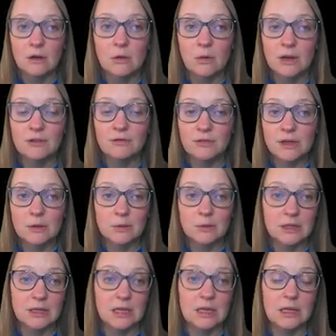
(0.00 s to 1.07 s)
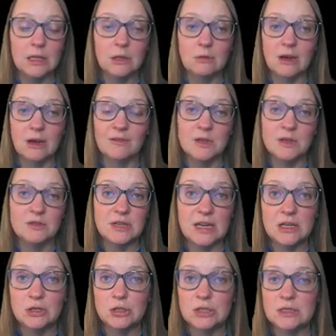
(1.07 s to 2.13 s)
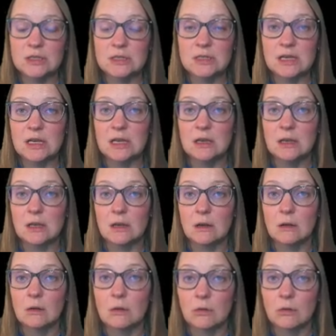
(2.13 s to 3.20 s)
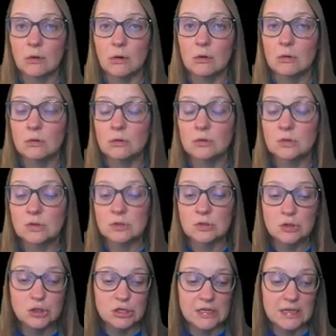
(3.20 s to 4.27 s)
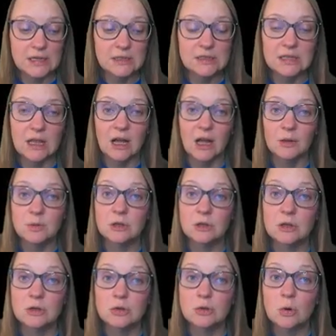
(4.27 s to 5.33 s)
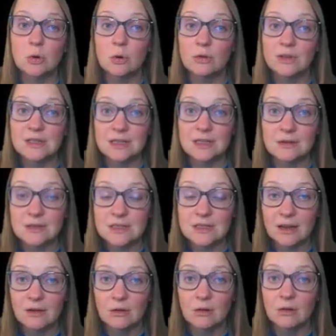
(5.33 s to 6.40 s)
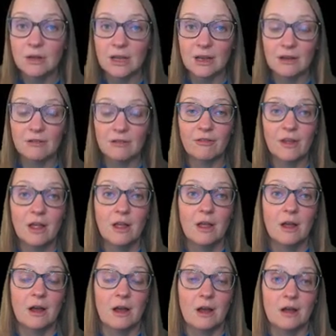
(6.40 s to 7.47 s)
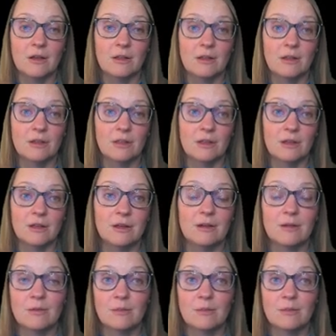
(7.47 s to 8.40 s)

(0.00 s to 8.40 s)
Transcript: Quite frequently, you have mutations in those genes that help to control the cell cycle, and if the